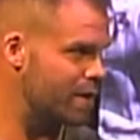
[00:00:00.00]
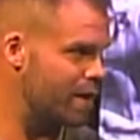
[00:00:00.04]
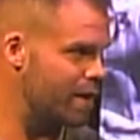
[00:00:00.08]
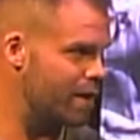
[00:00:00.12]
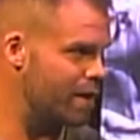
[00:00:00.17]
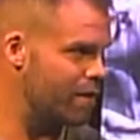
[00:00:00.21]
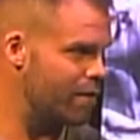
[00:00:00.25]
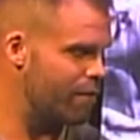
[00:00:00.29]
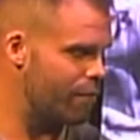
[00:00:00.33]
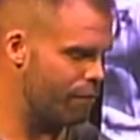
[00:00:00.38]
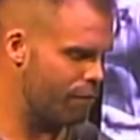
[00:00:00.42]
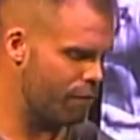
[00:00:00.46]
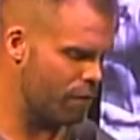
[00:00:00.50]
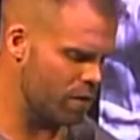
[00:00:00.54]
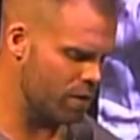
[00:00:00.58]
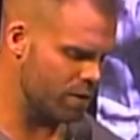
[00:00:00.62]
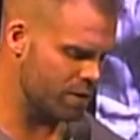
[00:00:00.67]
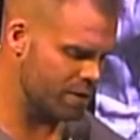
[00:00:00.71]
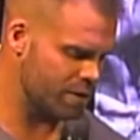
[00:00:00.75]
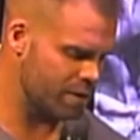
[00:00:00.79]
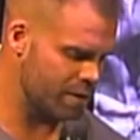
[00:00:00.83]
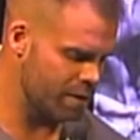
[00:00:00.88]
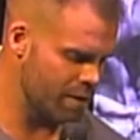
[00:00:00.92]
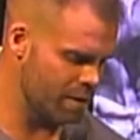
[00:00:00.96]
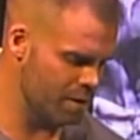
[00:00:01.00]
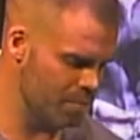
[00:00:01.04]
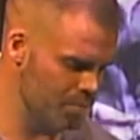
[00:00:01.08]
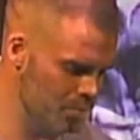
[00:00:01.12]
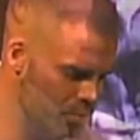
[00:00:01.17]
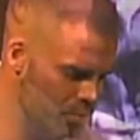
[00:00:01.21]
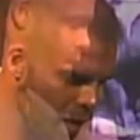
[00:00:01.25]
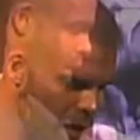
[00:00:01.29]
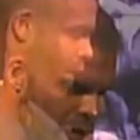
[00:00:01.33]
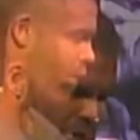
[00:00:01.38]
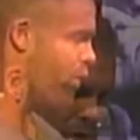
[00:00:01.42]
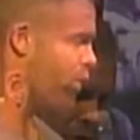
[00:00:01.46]
and in the first
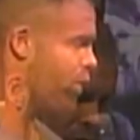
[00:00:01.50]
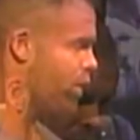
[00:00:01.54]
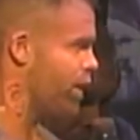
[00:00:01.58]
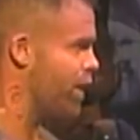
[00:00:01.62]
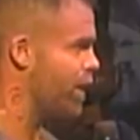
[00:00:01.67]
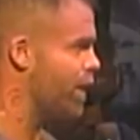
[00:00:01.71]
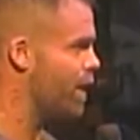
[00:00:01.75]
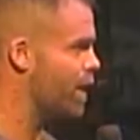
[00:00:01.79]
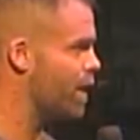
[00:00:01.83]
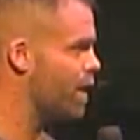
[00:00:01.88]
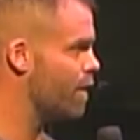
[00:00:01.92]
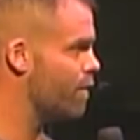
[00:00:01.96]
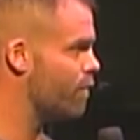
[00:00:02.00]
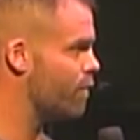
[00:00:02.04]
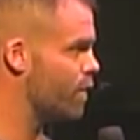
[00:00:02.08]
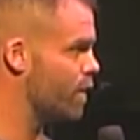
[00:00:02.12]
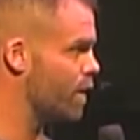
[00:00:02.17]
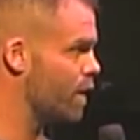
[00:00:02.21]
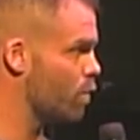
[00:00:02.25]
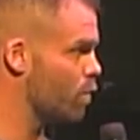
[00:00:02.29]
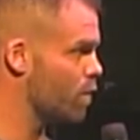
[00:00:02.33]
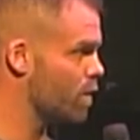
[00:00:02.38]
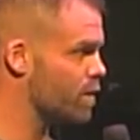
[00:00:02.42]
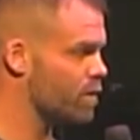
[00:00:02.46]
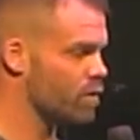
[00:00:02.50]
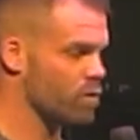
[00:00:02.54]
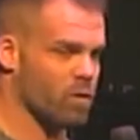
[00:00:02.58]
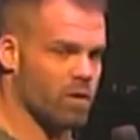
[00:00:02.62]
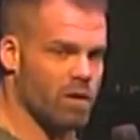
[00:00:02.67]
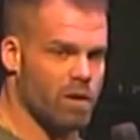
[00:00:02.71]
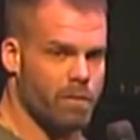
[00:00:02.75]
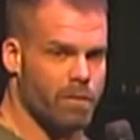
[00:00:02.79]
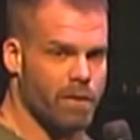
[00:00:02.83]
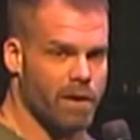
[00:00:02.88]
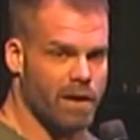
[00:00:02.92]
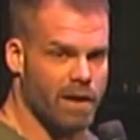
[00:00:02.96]
month and a half that I worked in the
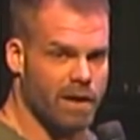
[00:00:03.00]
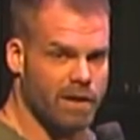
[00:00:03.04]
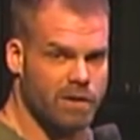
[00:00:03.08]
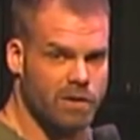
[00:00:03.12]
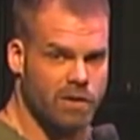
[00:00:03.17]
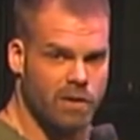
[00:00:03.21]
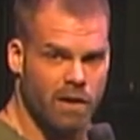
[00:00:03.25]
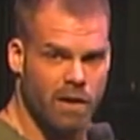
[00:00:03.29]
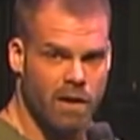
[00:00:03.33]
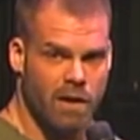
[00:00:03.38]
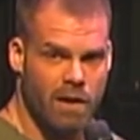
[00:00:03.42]
oil patch,